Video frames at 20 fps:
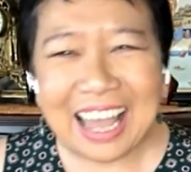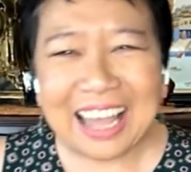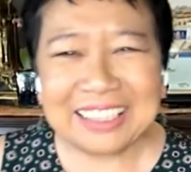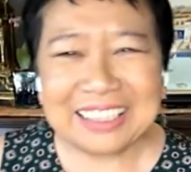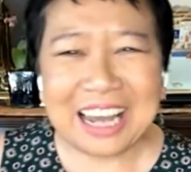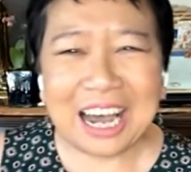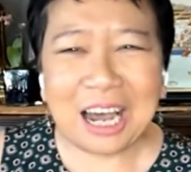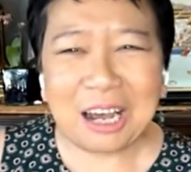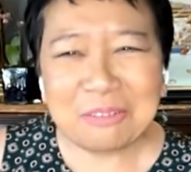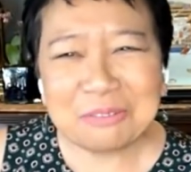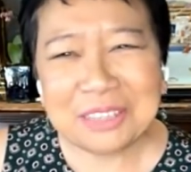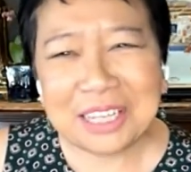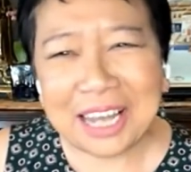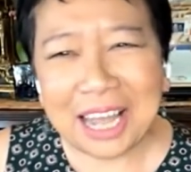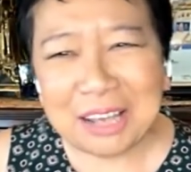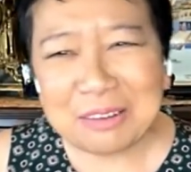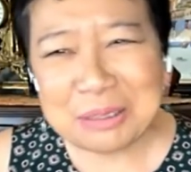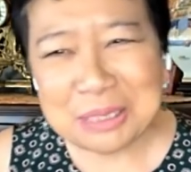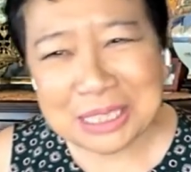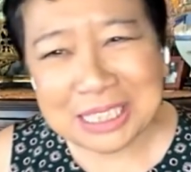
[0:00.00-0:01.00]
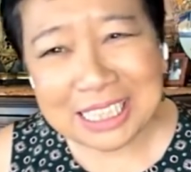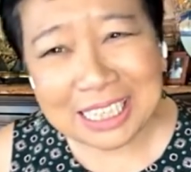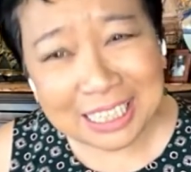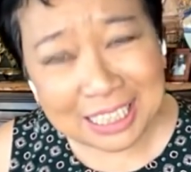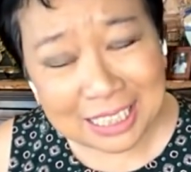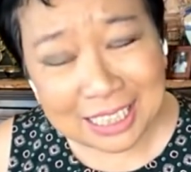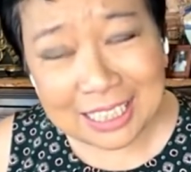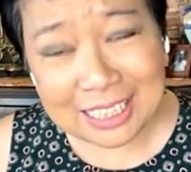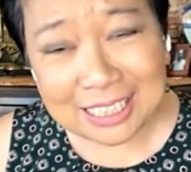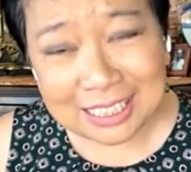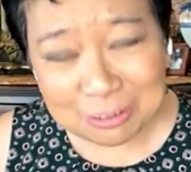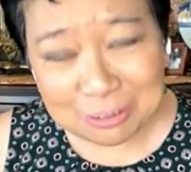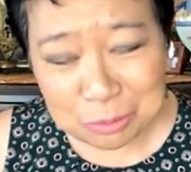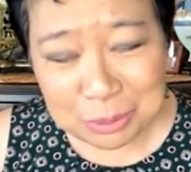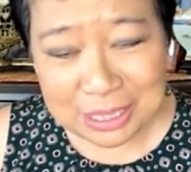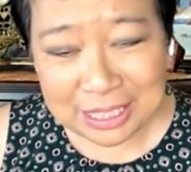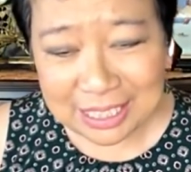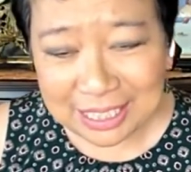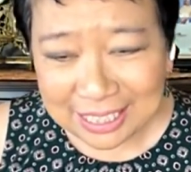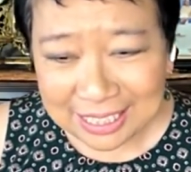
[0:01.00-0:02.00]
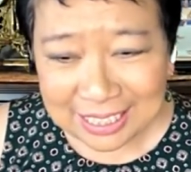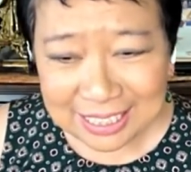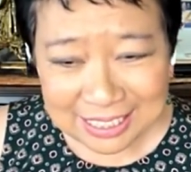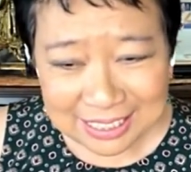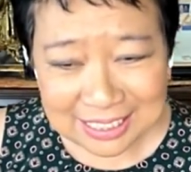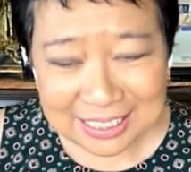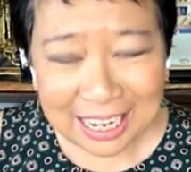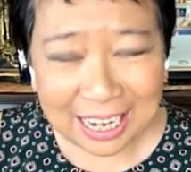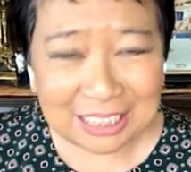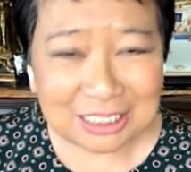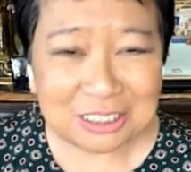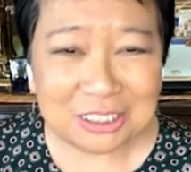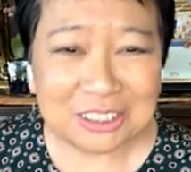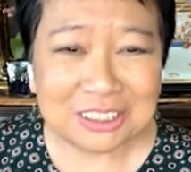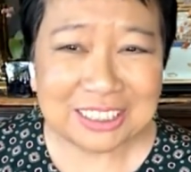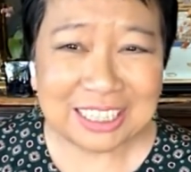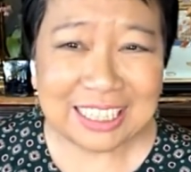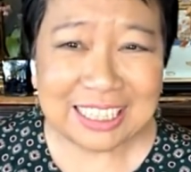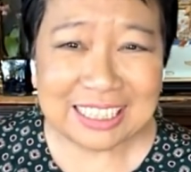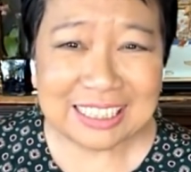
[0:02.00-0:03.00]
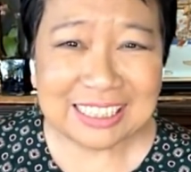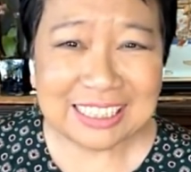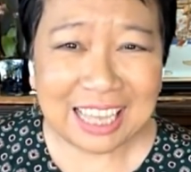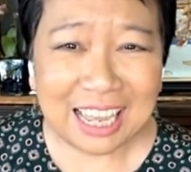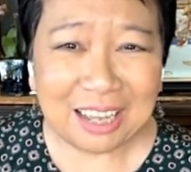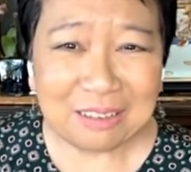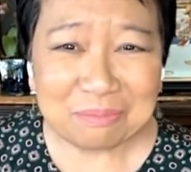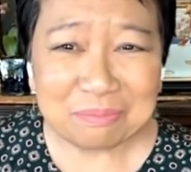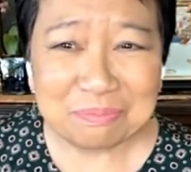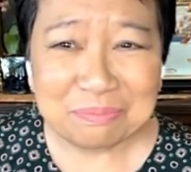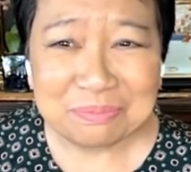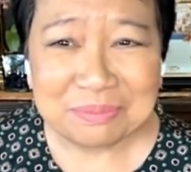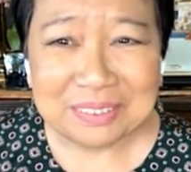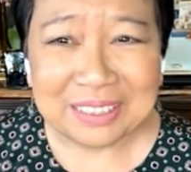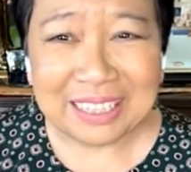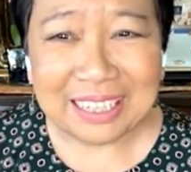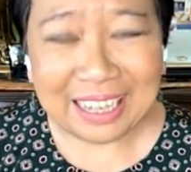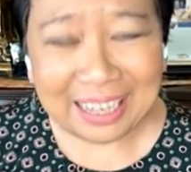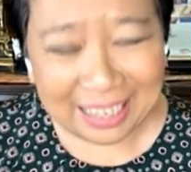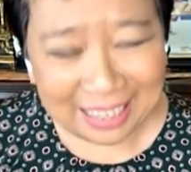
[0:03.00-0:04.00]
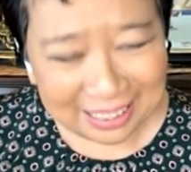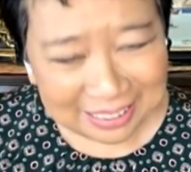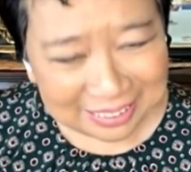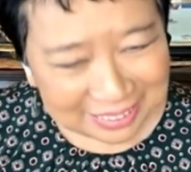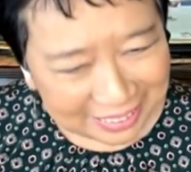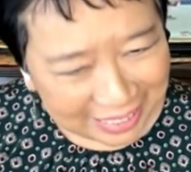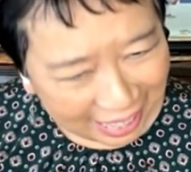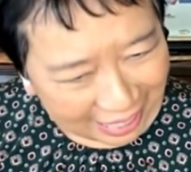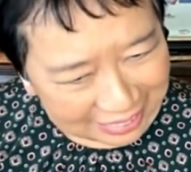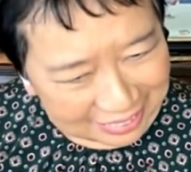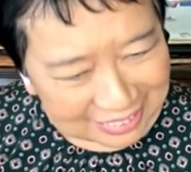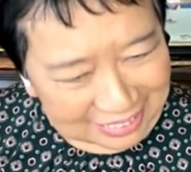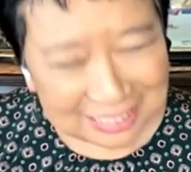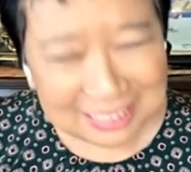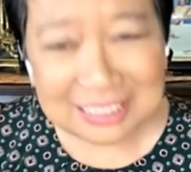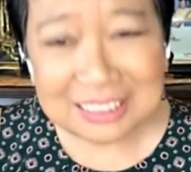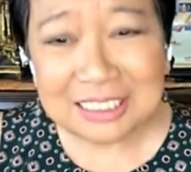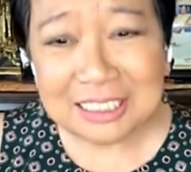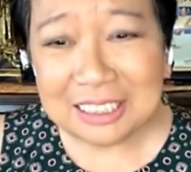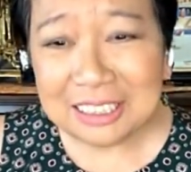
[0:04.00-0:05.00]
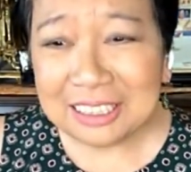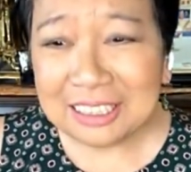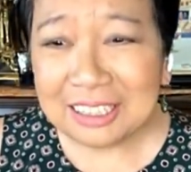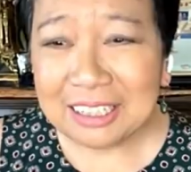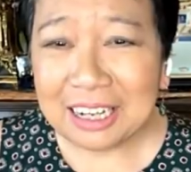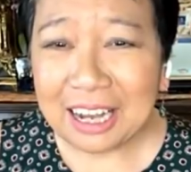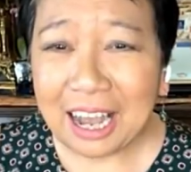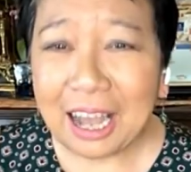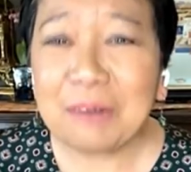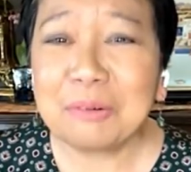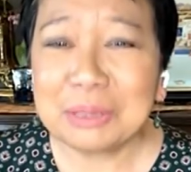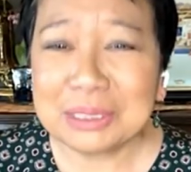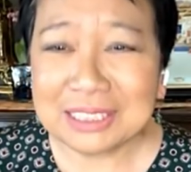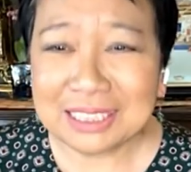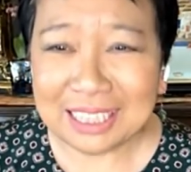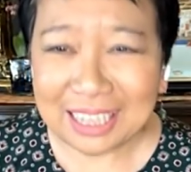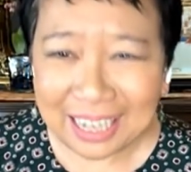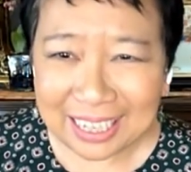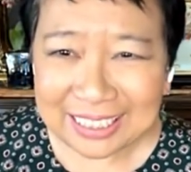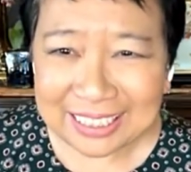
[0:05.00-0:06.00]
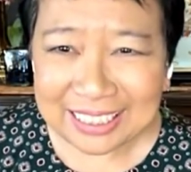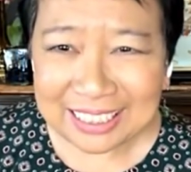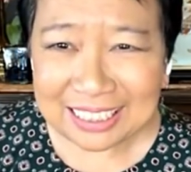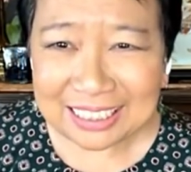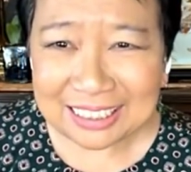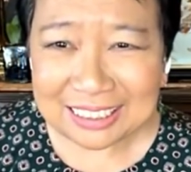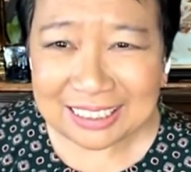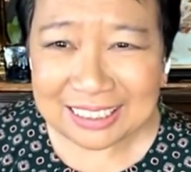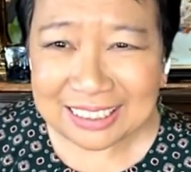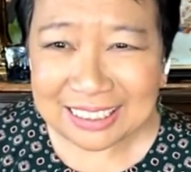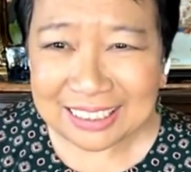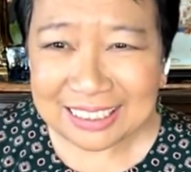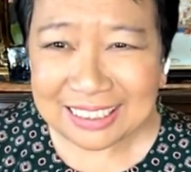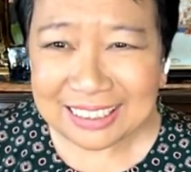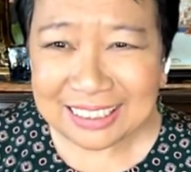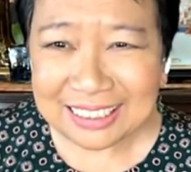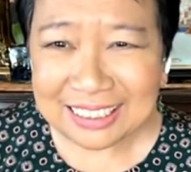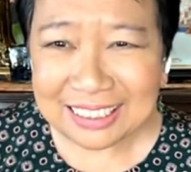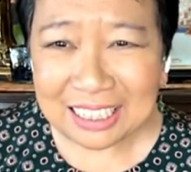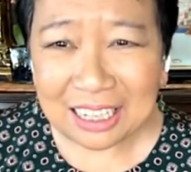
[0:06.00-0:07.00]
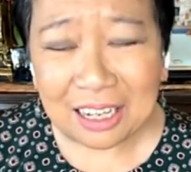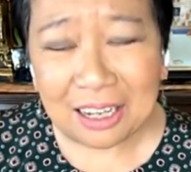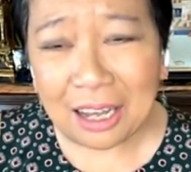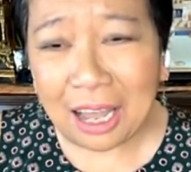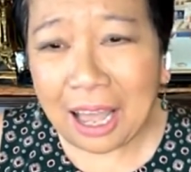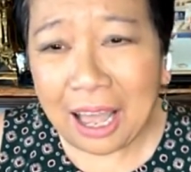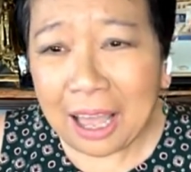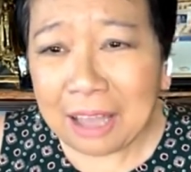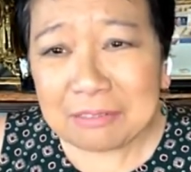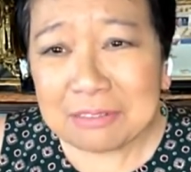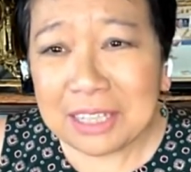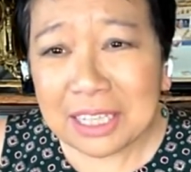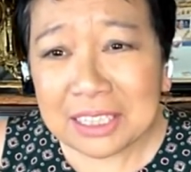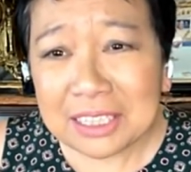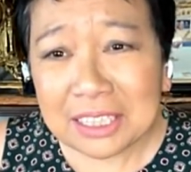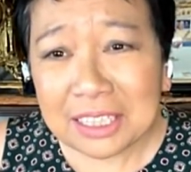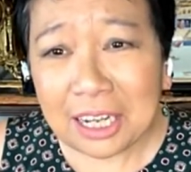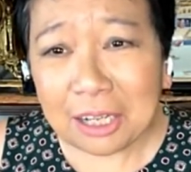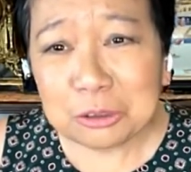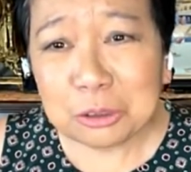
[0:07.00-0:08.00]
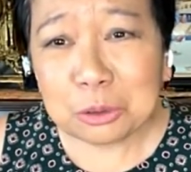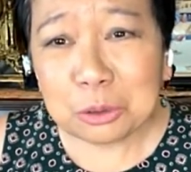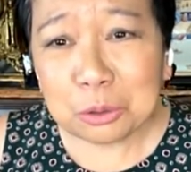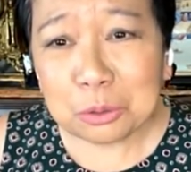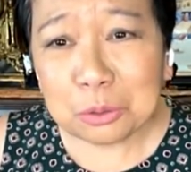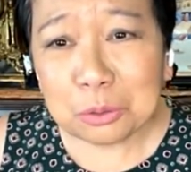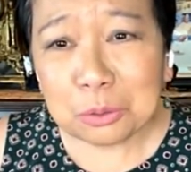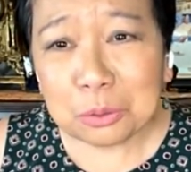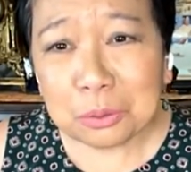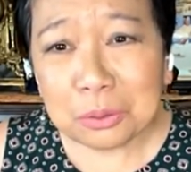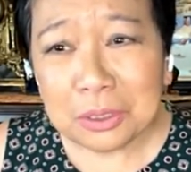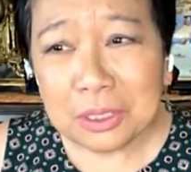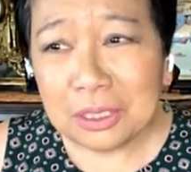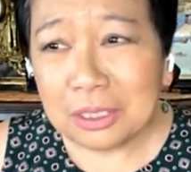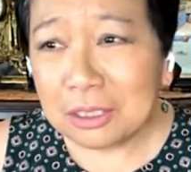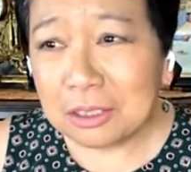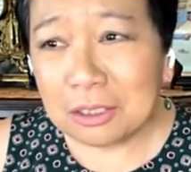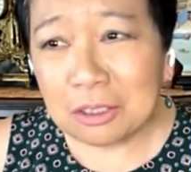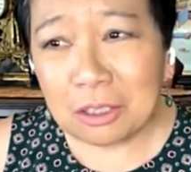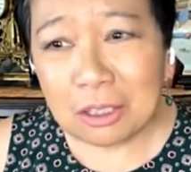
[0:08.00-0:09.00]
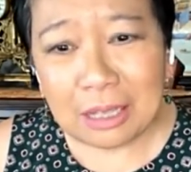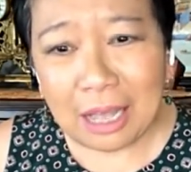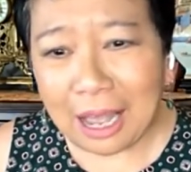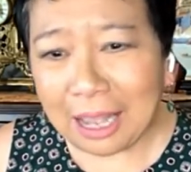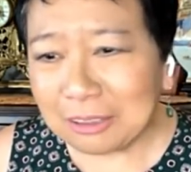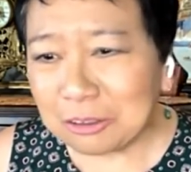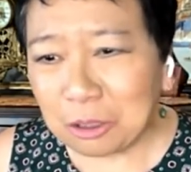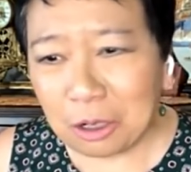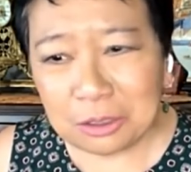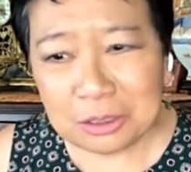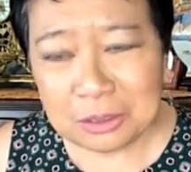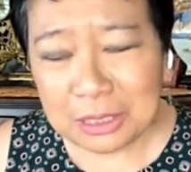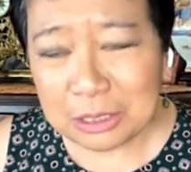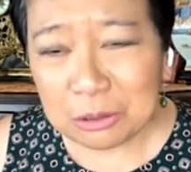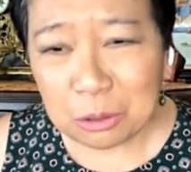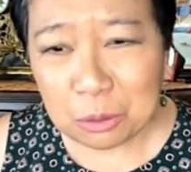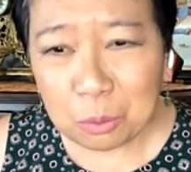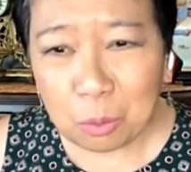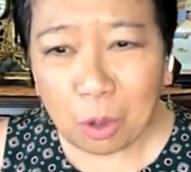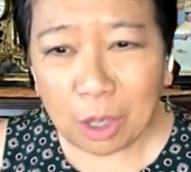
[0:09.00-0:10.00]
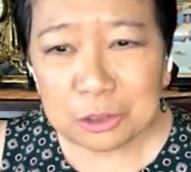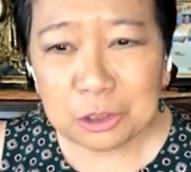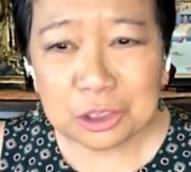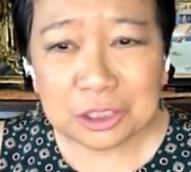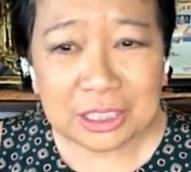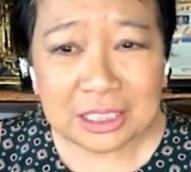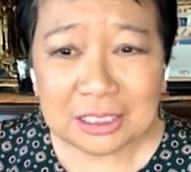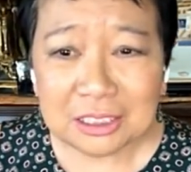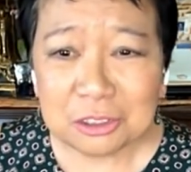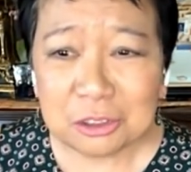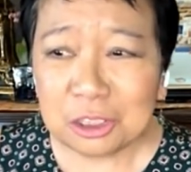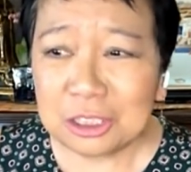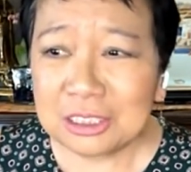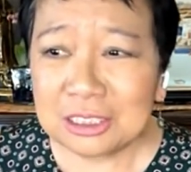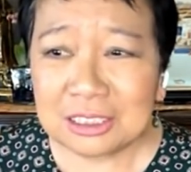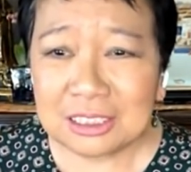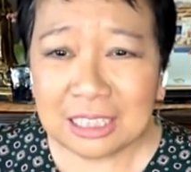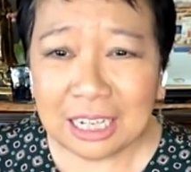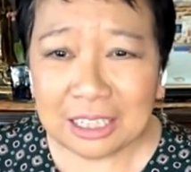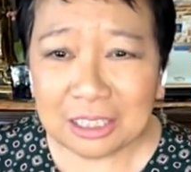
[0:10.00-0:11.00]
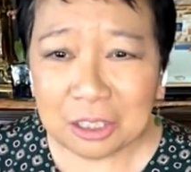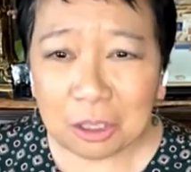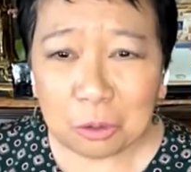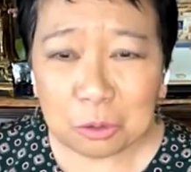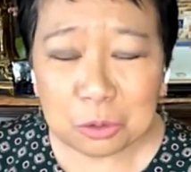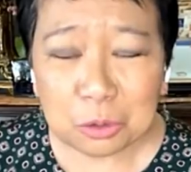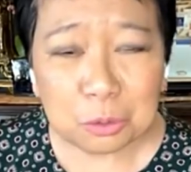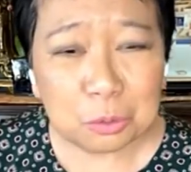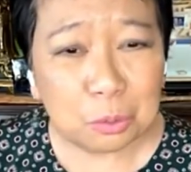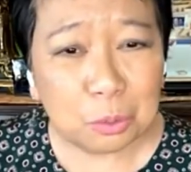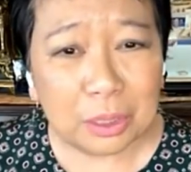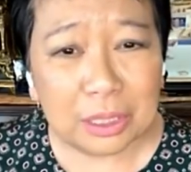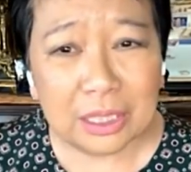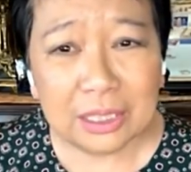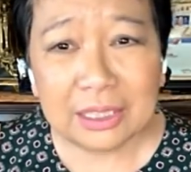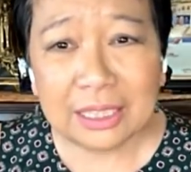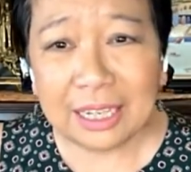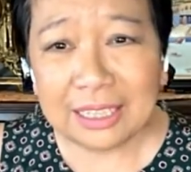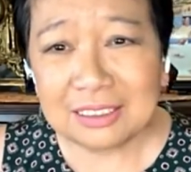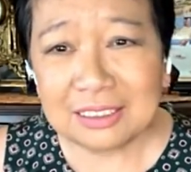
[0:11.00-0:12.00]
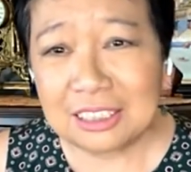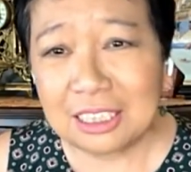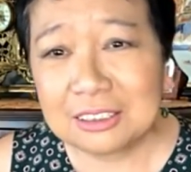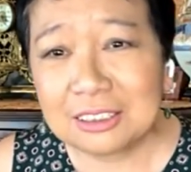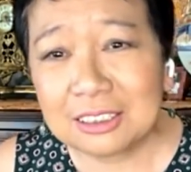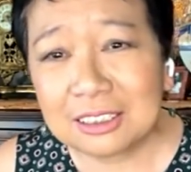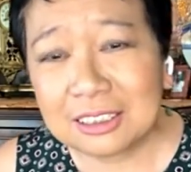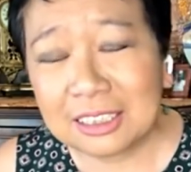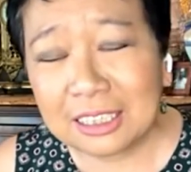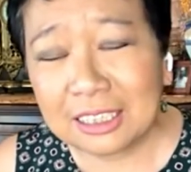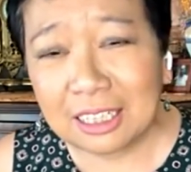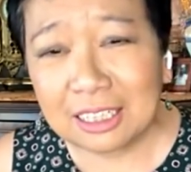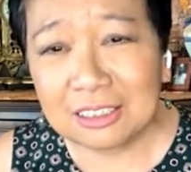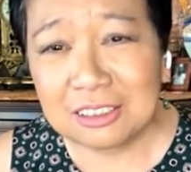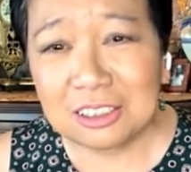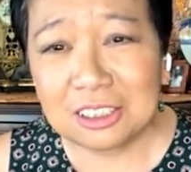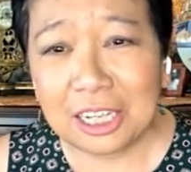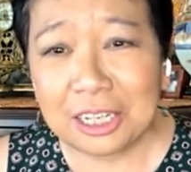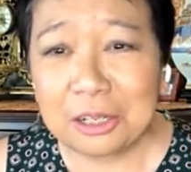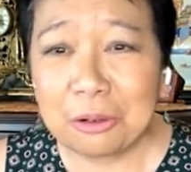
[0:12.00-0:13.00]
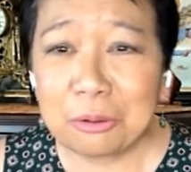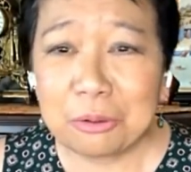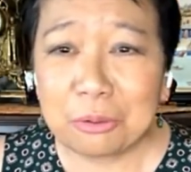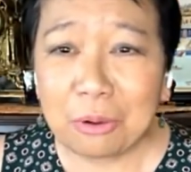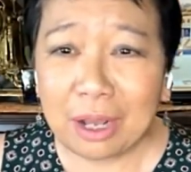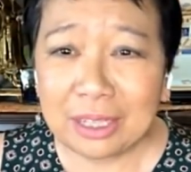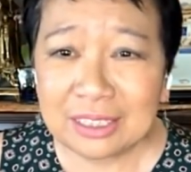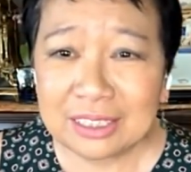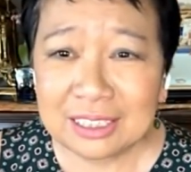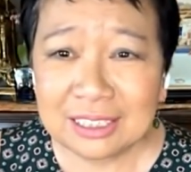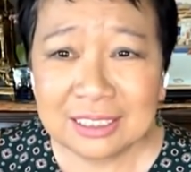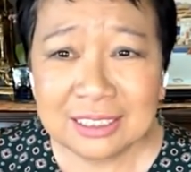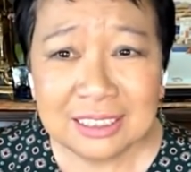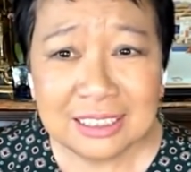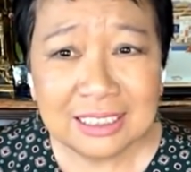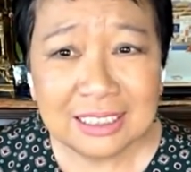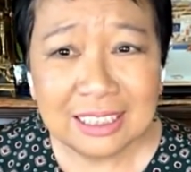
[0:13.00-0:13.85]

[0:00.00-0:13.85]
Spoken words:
and after I was released, I took the exam. I was lucky. I had nothing else to do. I don't need to wash dishes and go to work and just sit in jail rotten